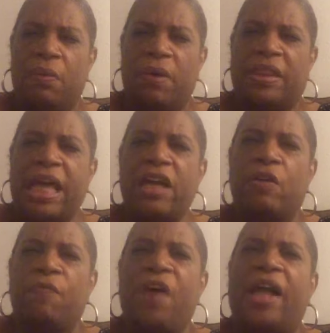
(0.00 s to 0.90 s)
We thank
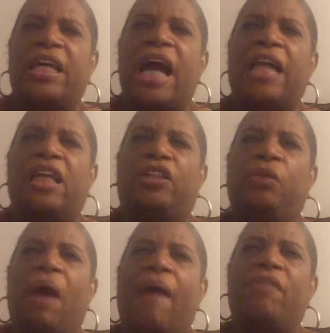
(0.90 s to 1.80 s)
you, Father God, that
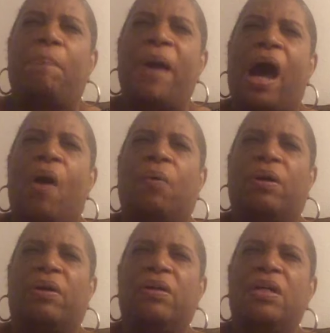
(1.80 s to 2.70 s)
you have the power